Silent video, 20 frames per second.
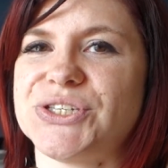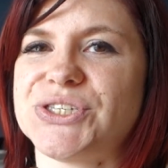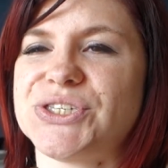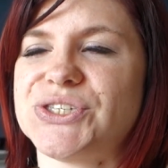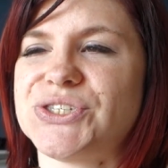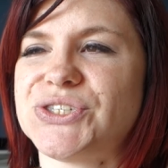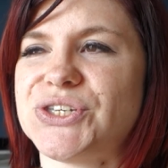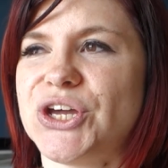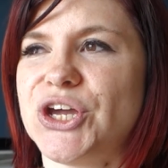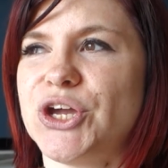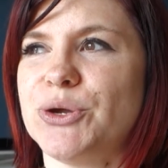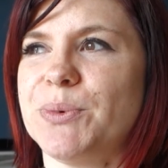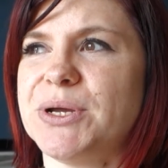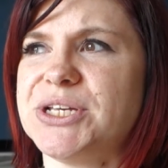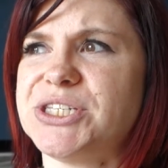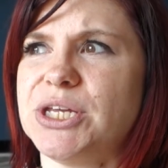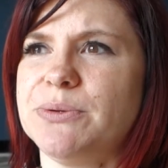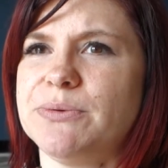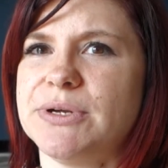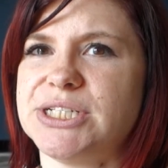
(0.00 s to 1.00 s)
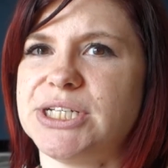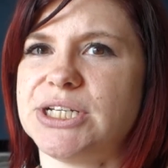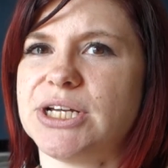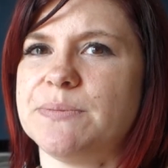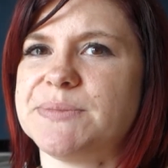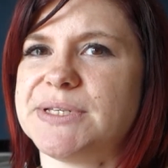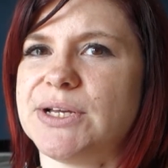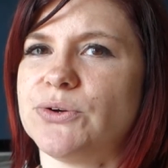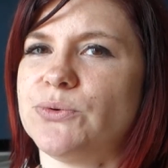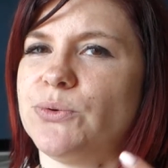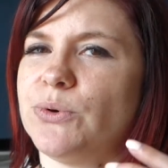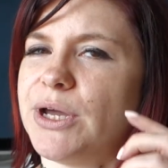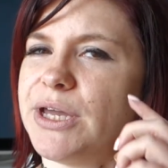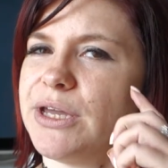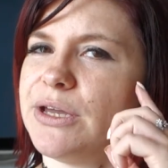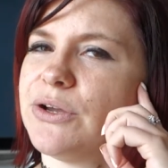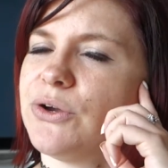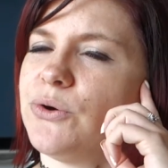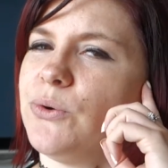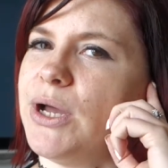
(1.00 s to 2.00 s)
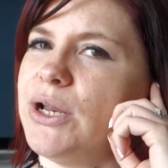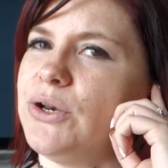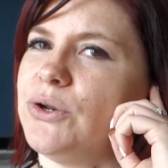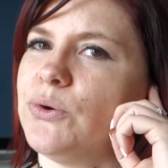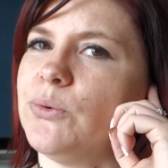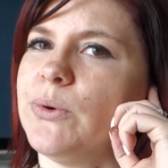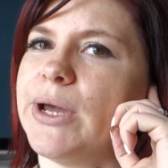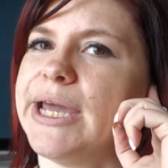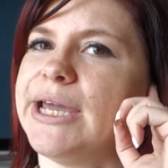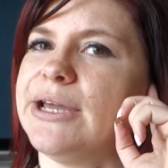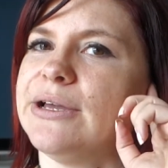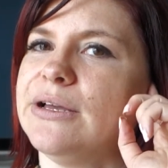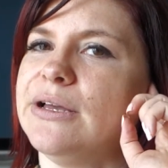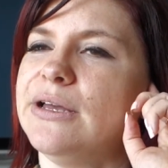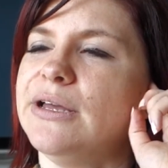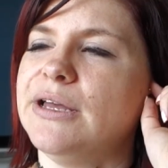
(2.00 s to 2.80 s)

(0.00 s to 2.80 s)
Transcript: So my stoma actually comes out quite a long way.